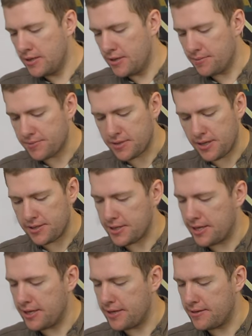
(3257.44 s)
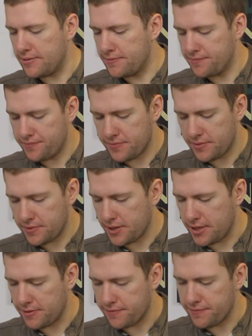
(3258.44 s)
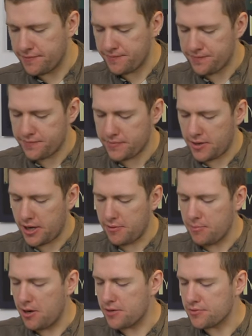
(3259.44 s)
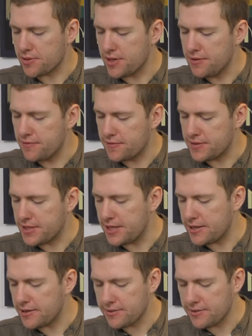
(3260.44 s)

I'm starting to get that kind of I'm hungry fatigue